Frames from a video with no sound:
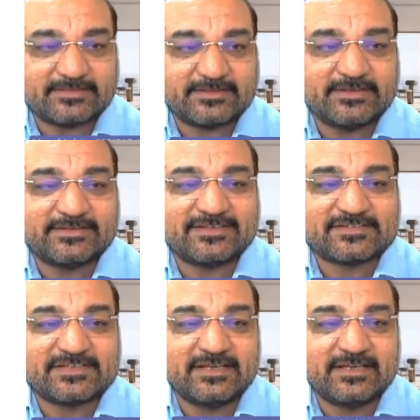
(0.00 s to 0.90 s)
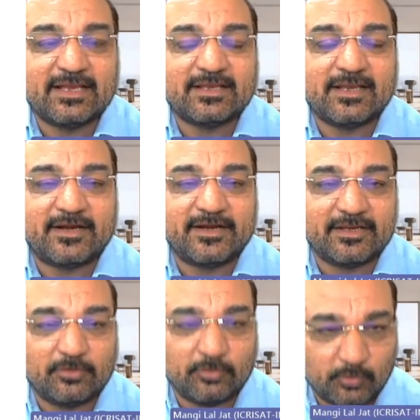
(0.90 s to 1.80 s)
I think the single
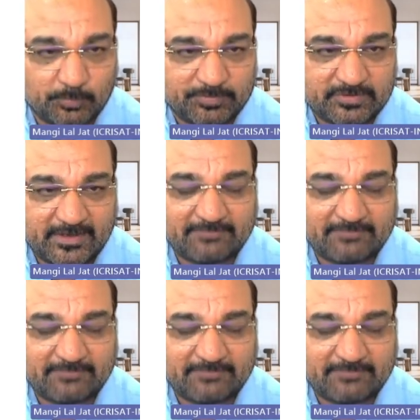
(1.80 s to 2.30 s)
learning loop,